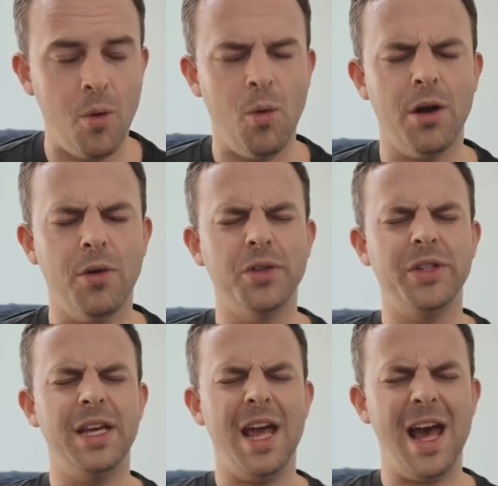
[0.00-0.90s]
One was
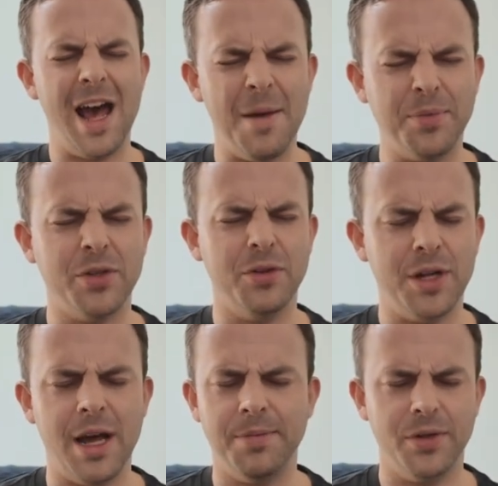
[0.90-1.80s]
the
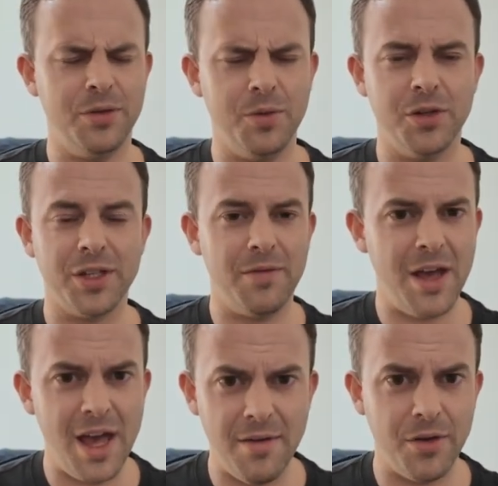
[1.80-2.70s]
absolute worst I've
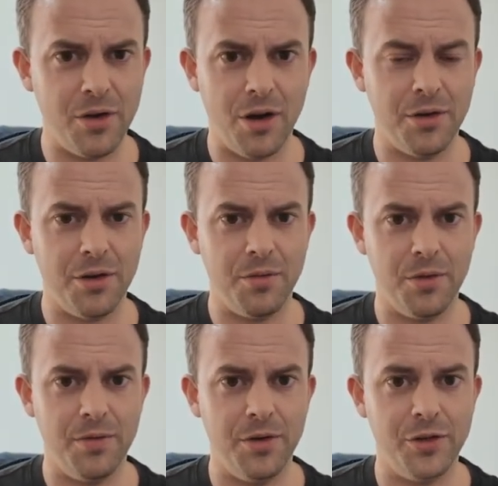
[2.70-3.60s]
ever gone on
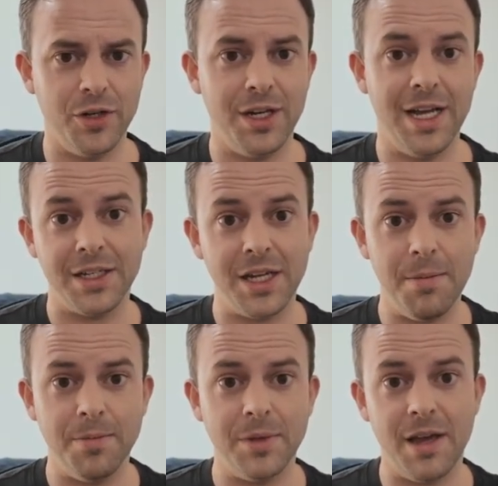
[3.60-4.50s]
with Virgin,
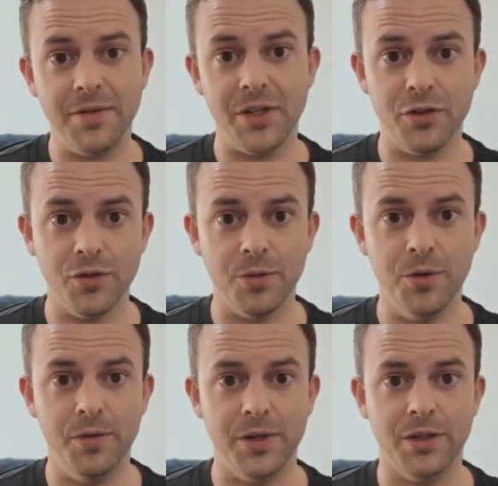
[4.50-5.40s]
except they've since
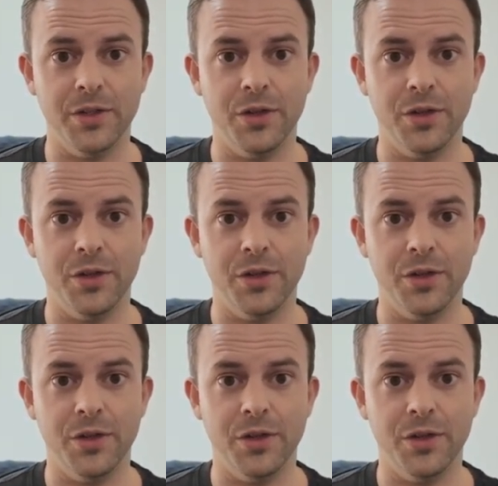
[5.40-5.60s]
removed it.